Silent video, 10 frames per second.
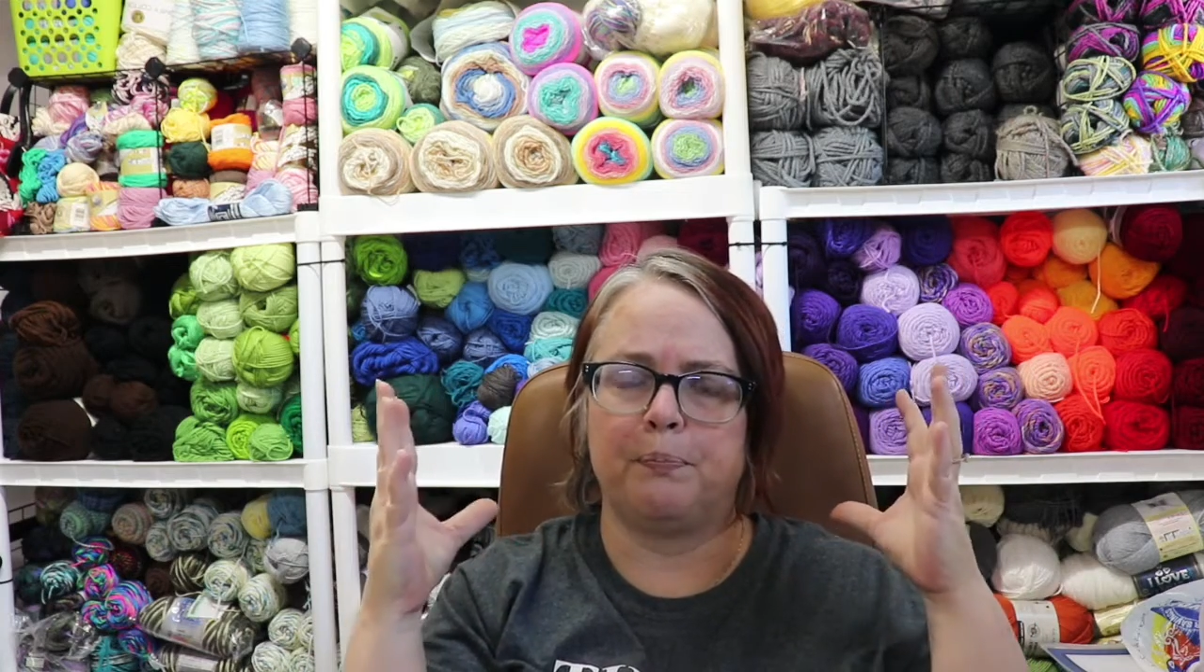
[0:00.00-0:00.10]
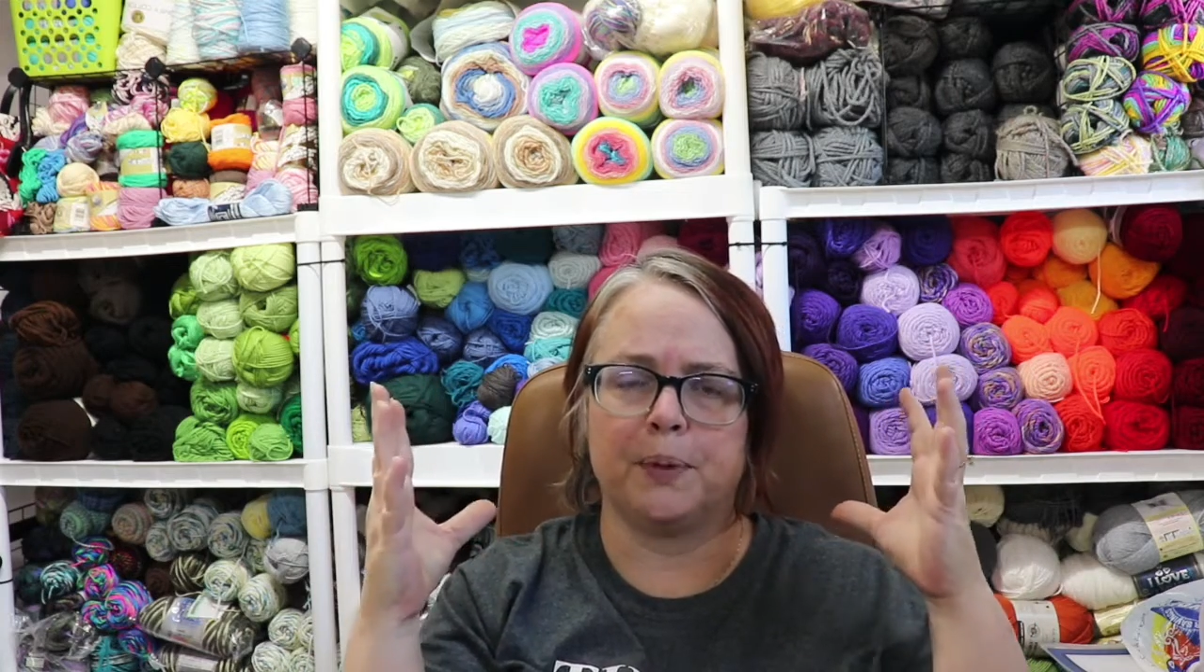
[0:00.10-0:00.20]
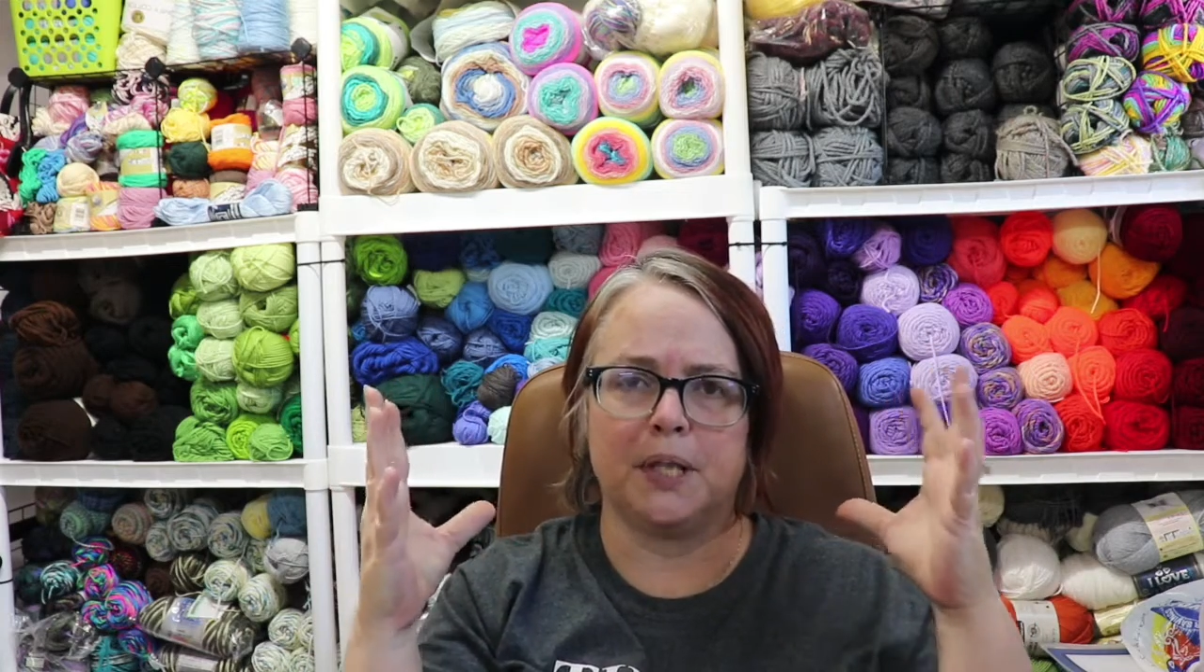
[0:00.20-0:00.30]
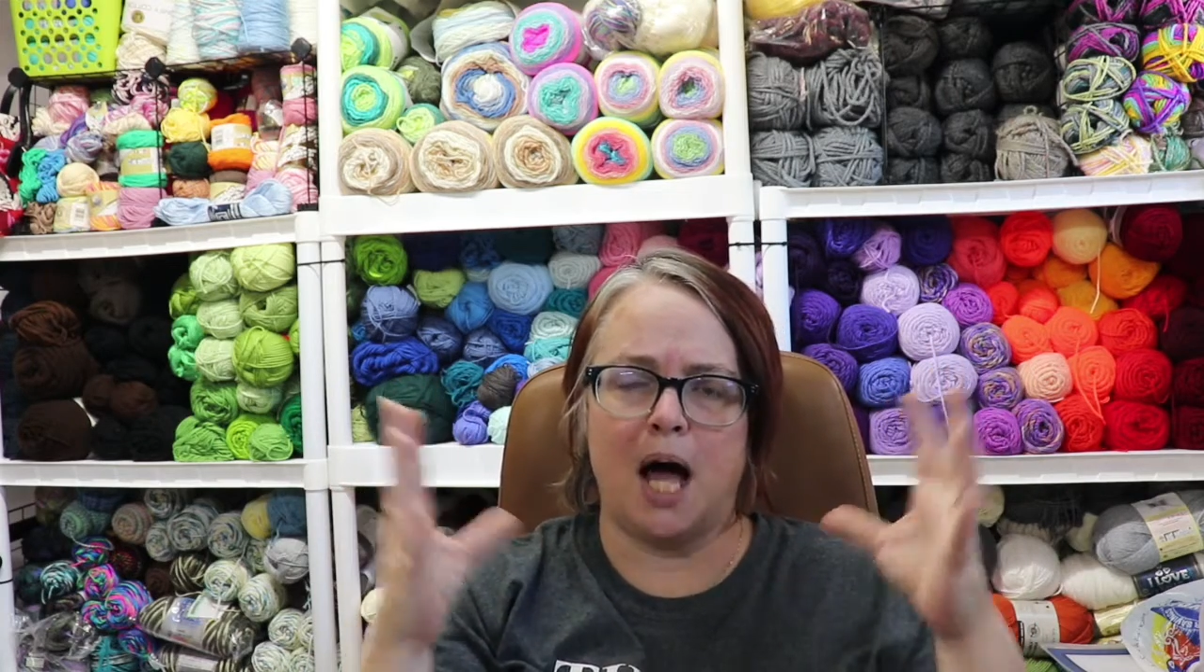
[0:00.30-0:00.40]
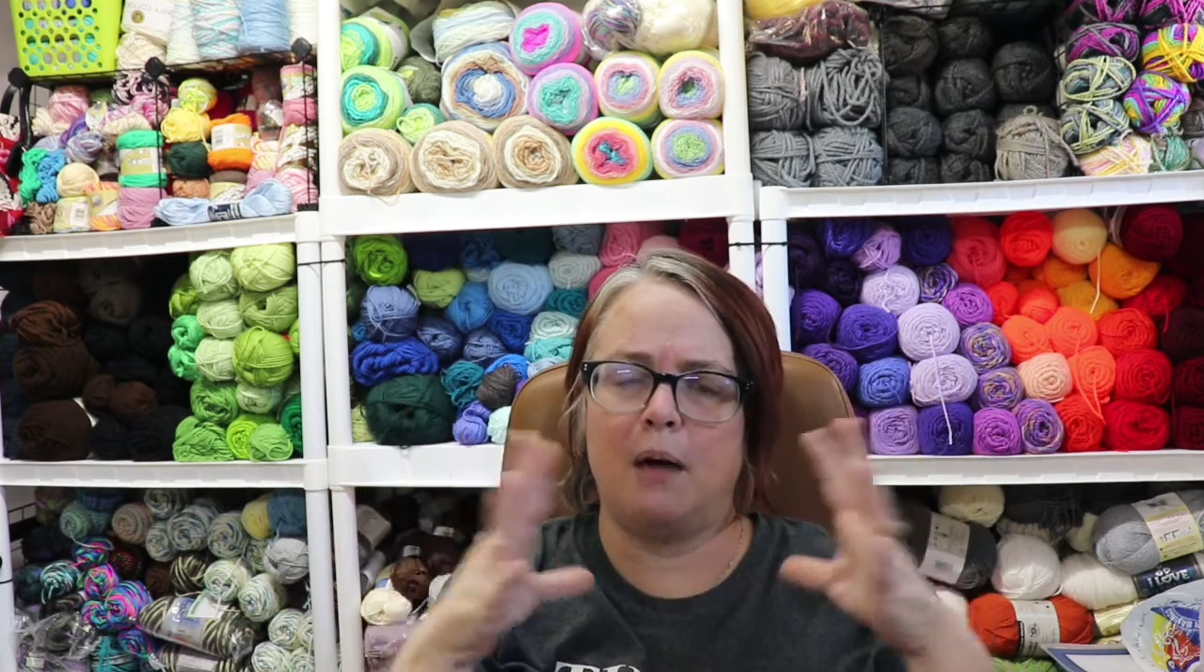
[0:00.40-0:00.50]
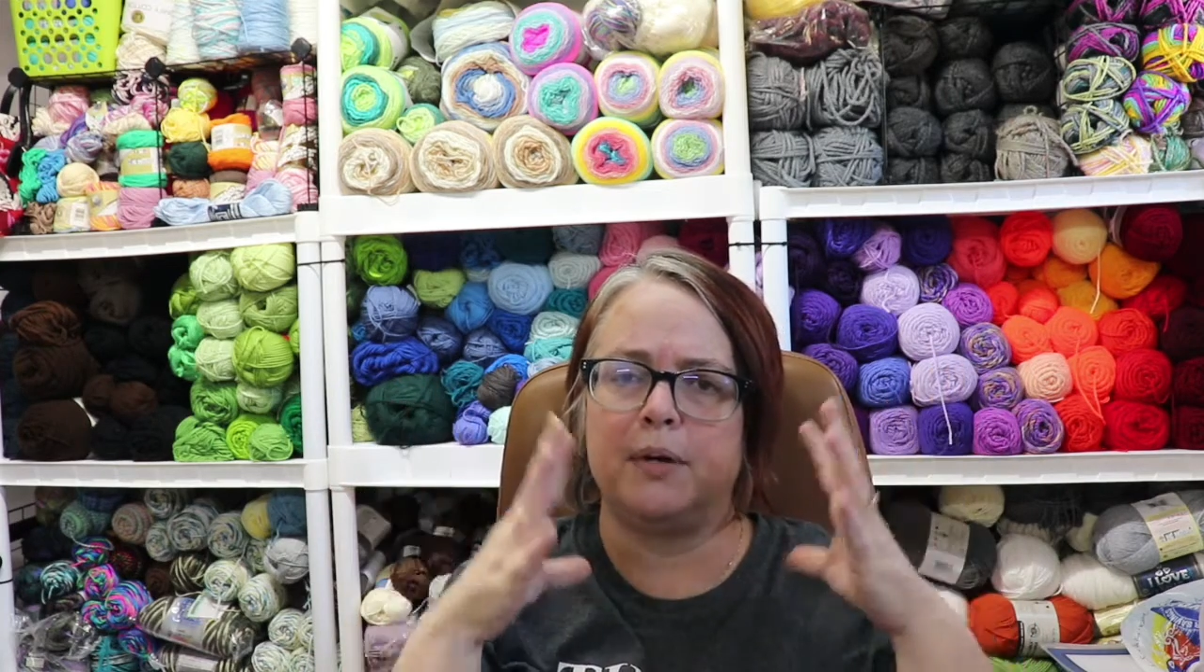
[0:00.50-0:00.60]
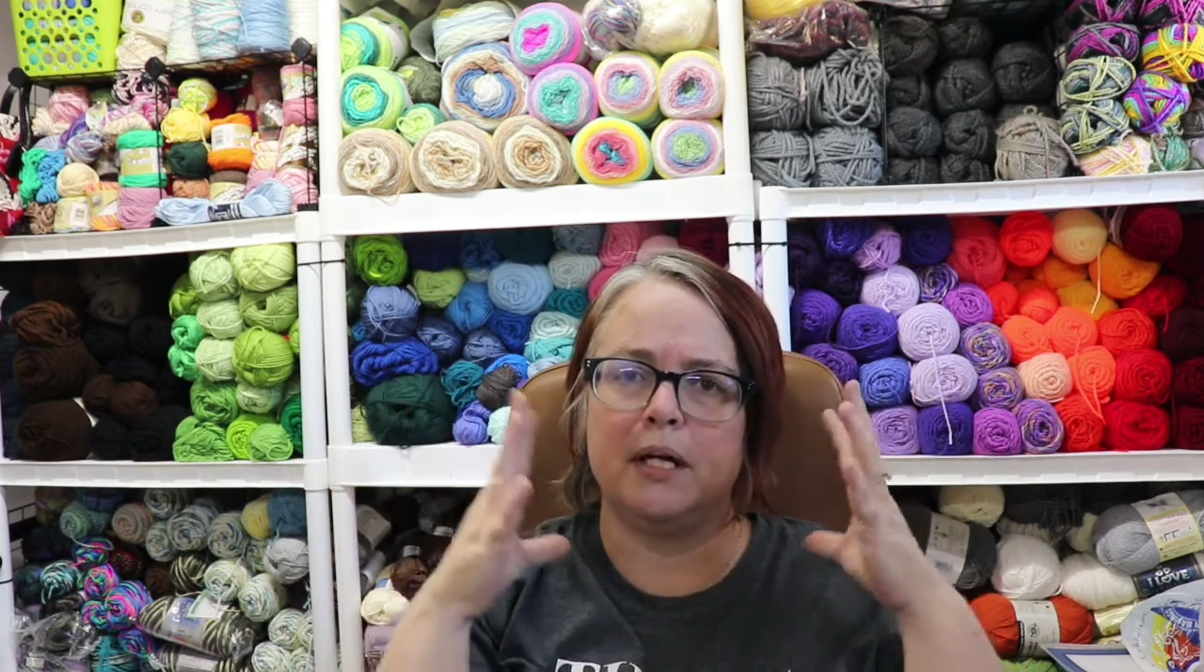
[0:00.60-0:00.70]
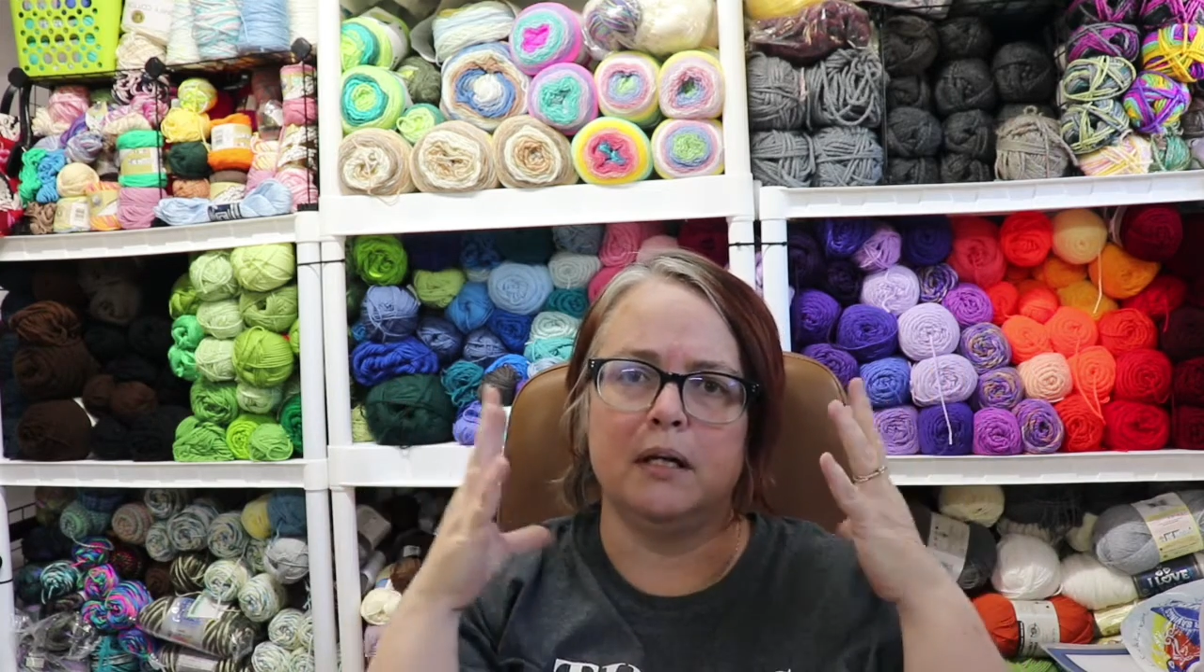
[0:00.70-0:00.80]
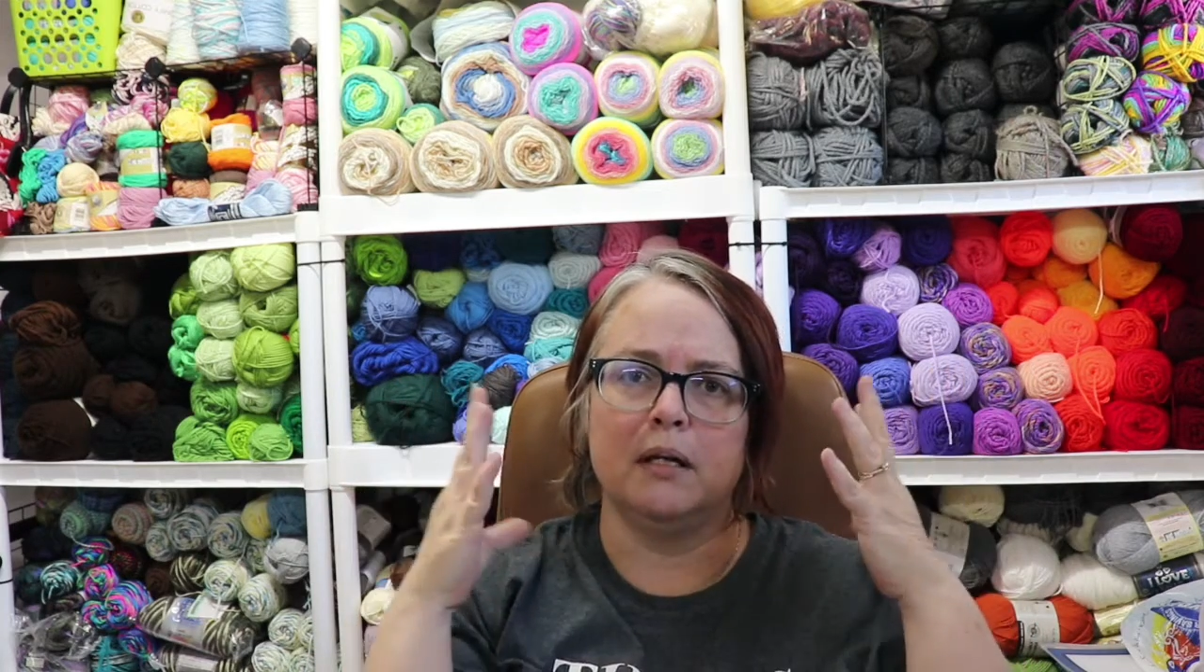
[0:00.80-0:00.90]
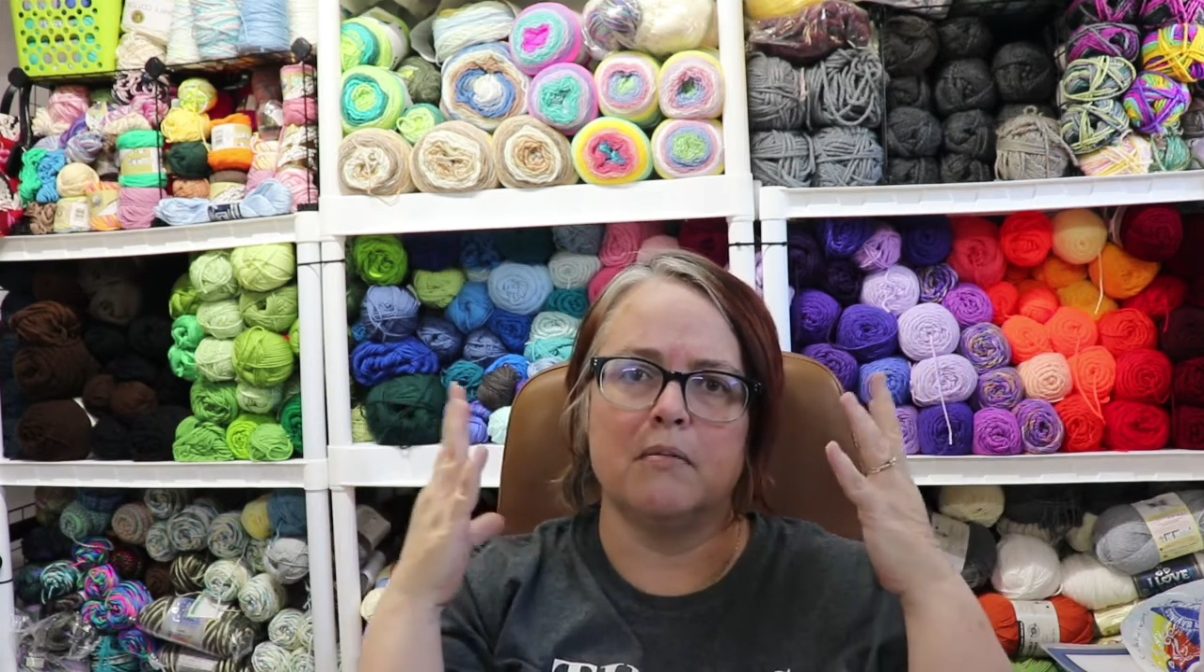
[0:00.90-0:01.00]

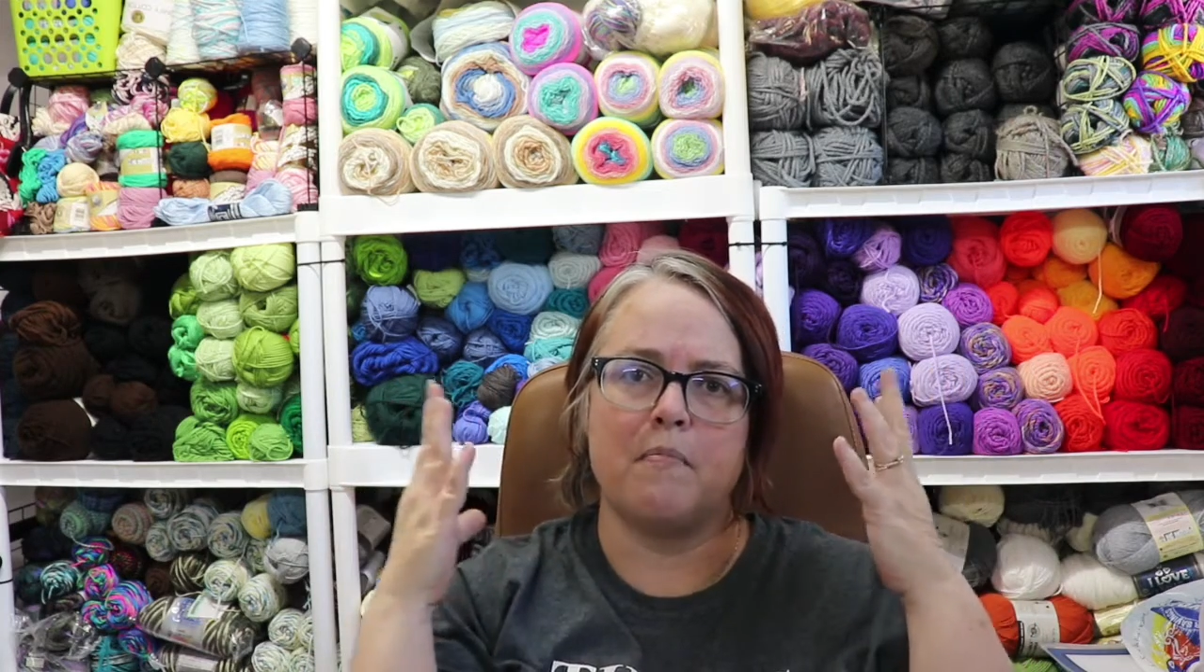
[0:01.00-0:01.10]
blobby